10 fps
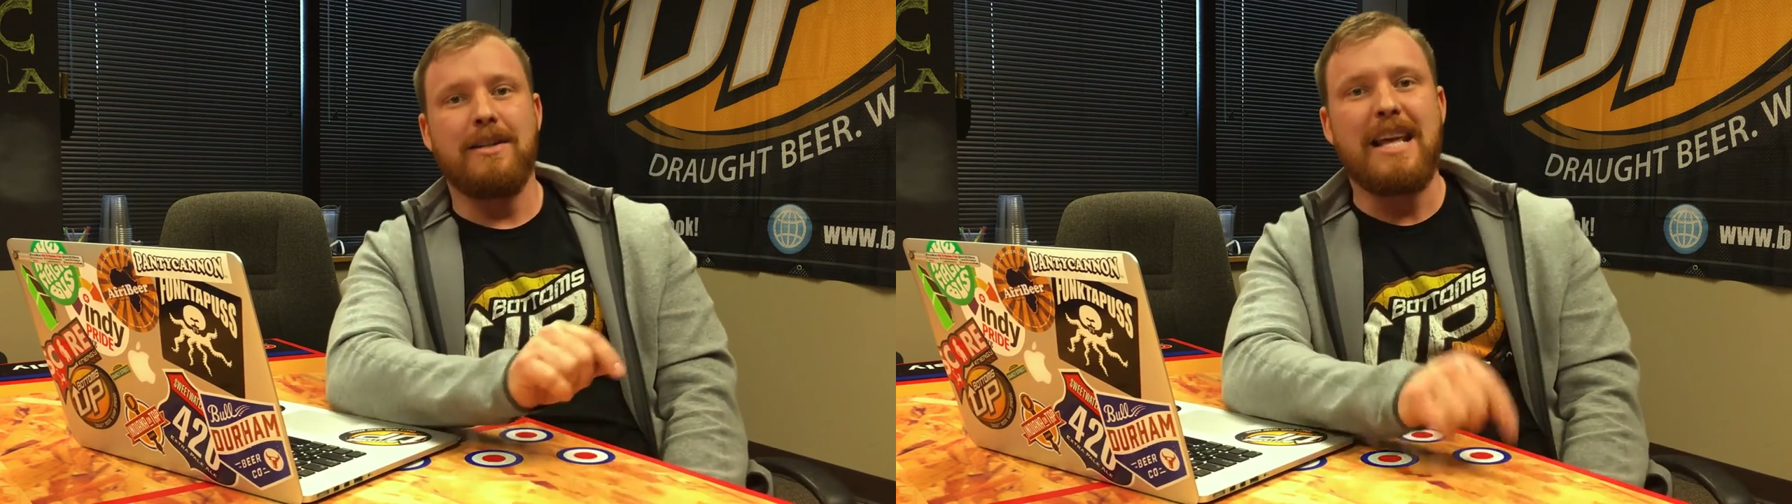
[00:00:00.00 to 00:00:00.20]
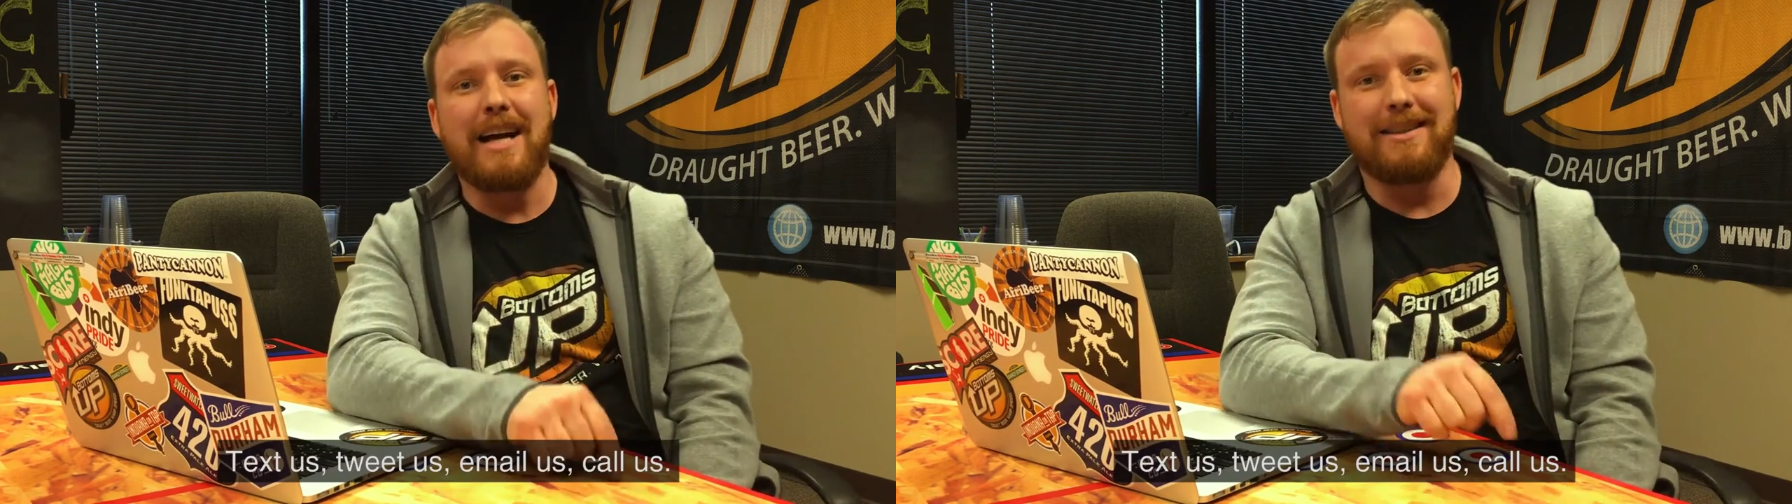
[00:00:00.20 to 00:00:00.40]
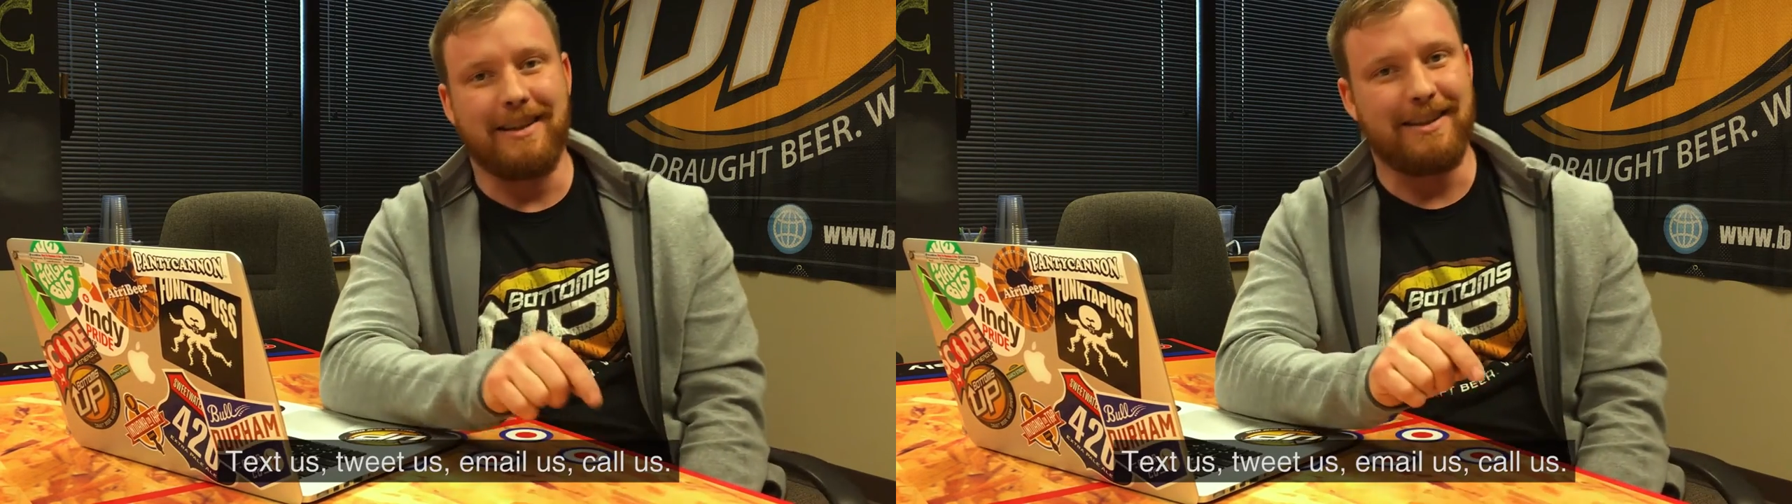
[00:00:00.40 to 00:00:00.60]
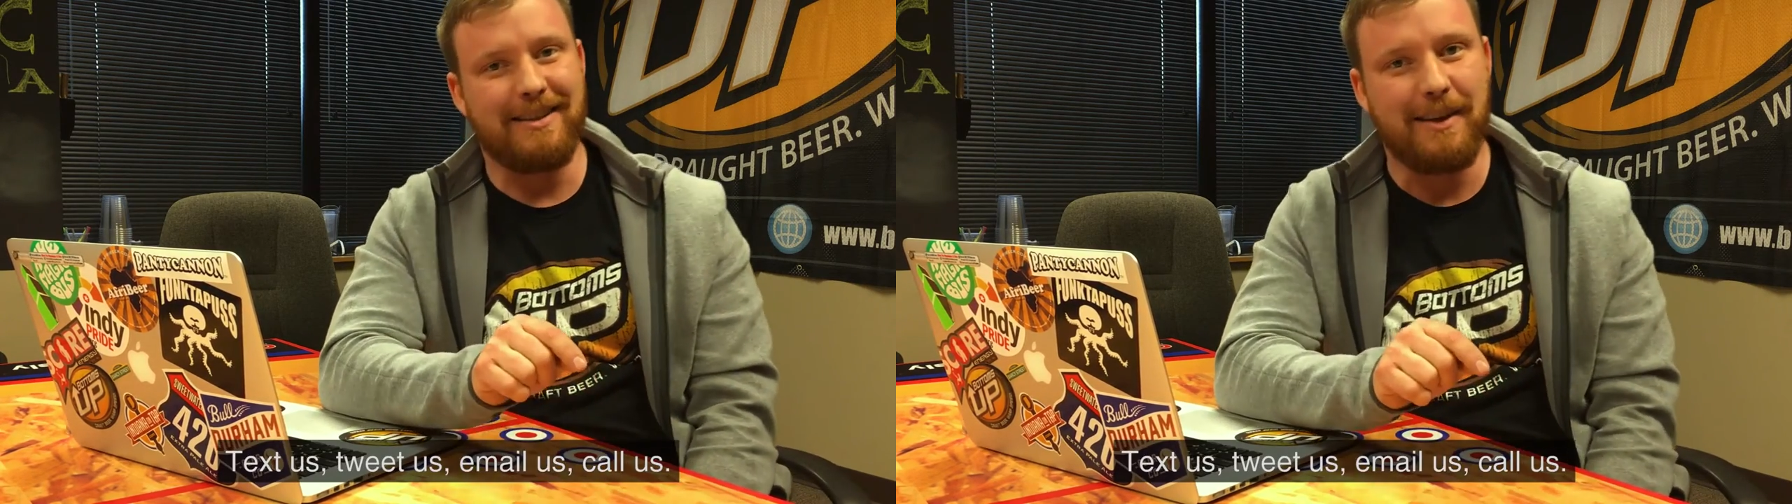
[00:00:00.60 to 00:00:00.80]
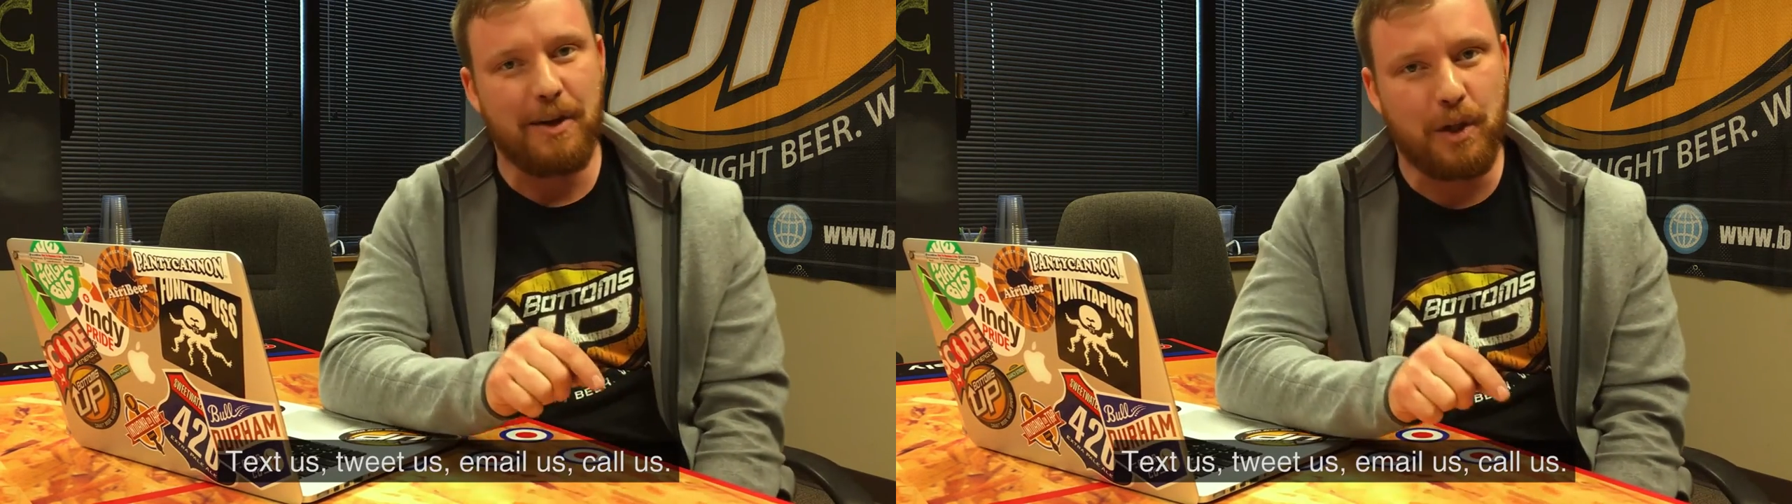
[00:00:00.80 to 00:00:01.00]
Text
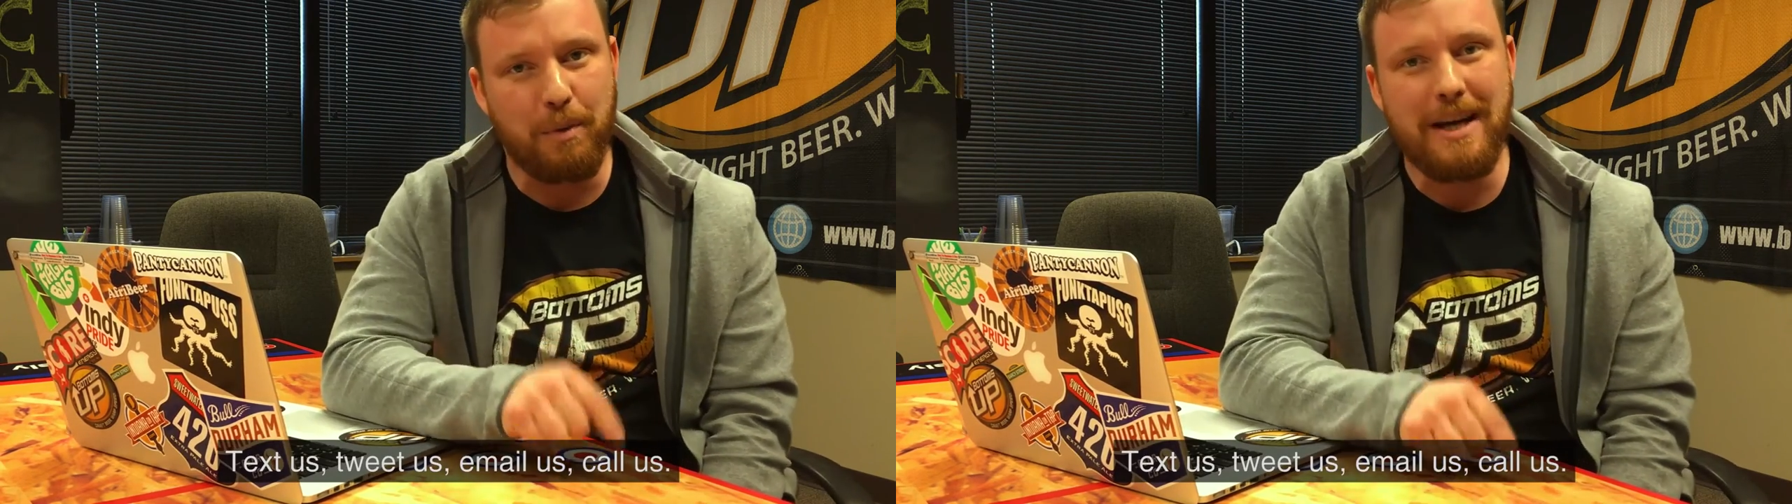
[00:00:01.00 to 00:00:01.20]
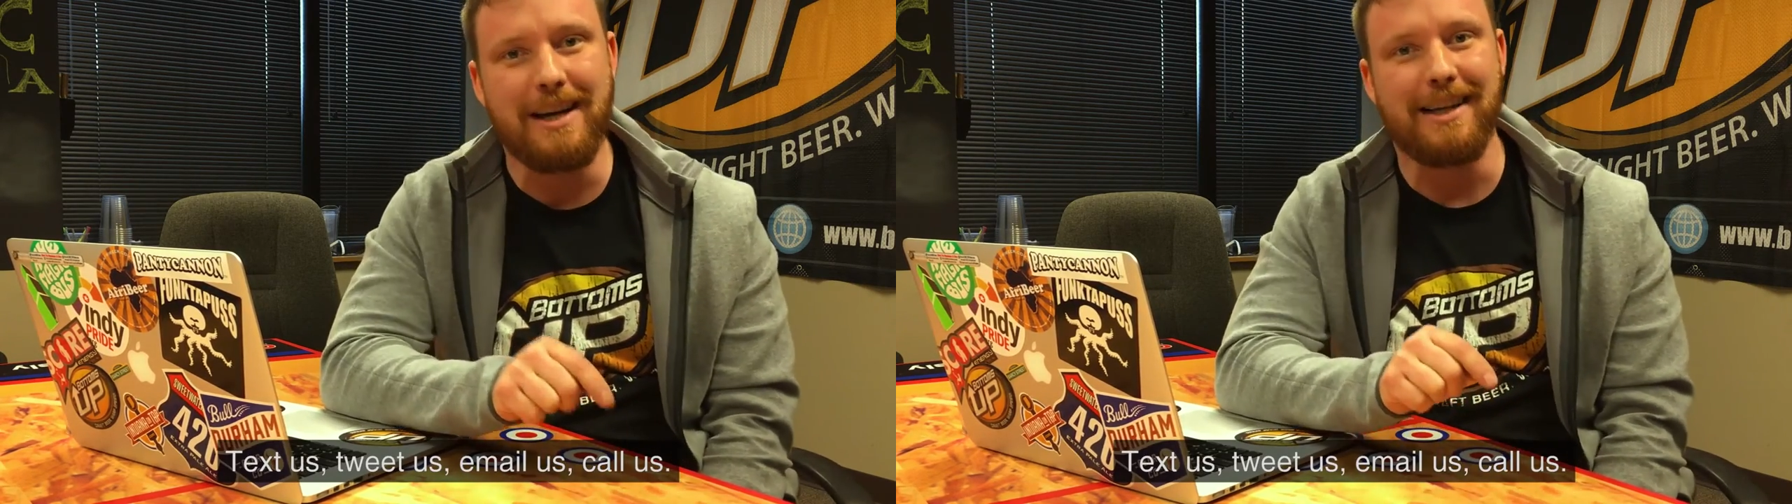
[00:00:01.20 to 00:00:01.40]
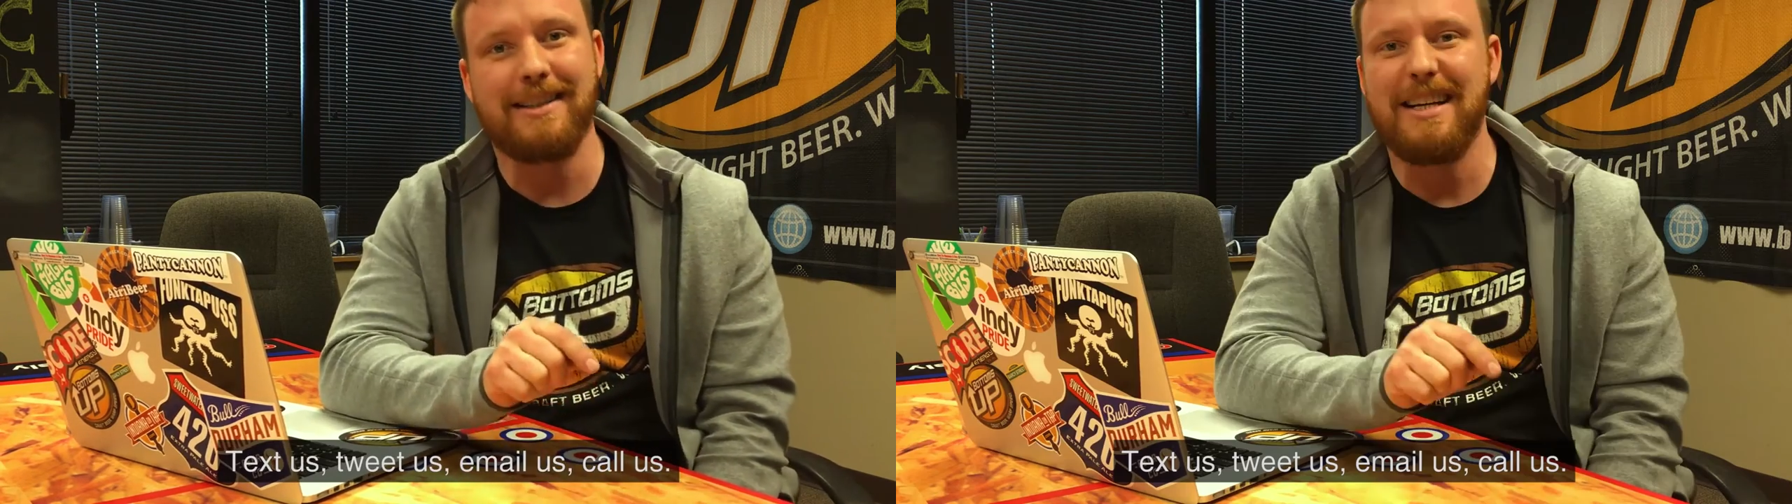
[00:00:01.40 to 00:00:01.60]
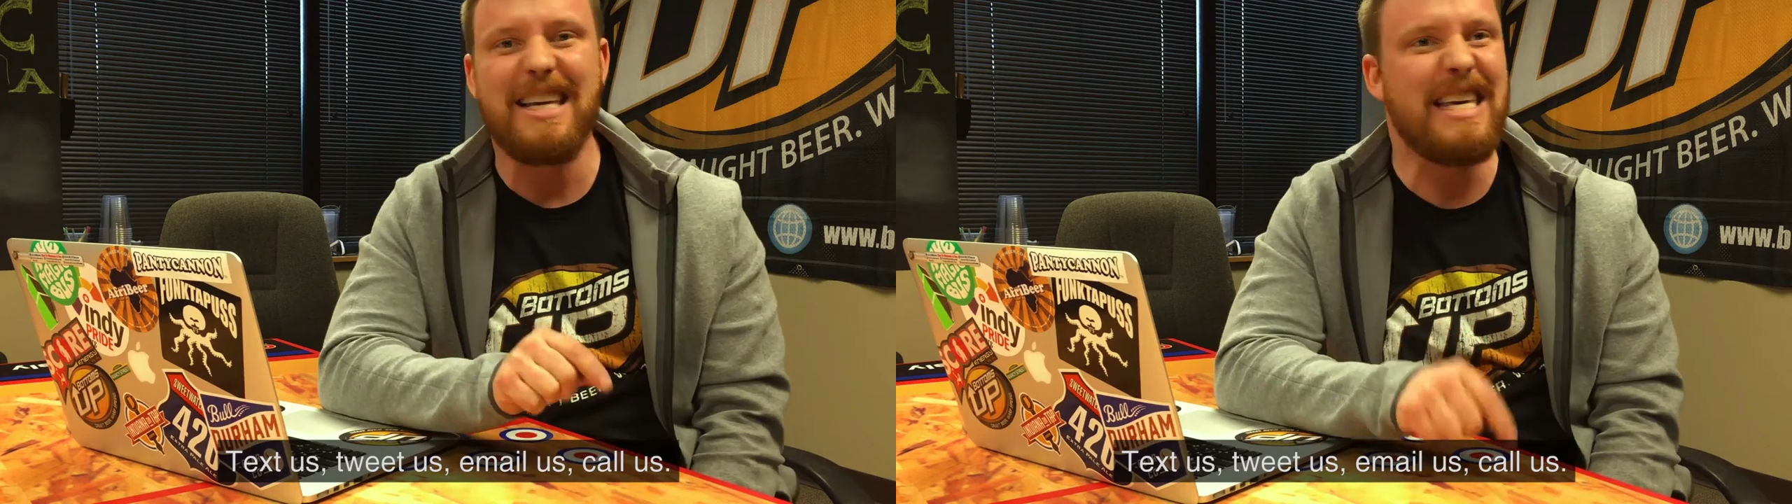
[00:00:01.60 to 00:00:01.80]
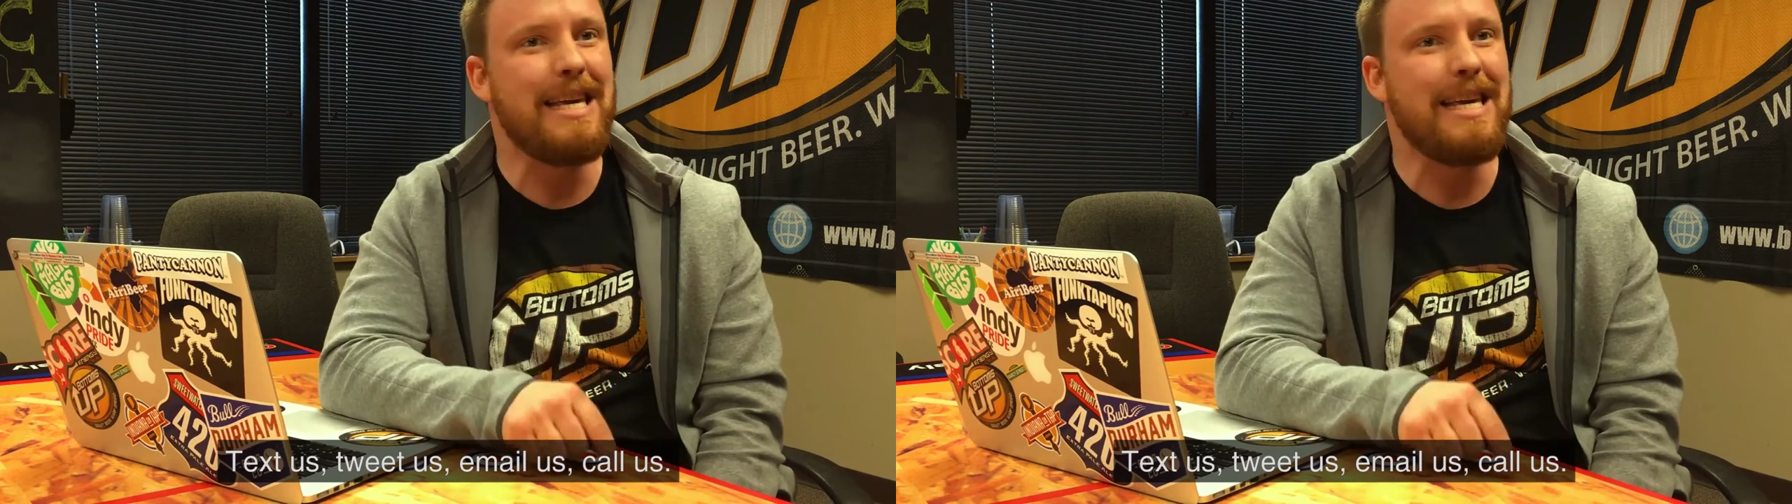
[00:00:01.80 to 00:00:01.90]
us, tweet us,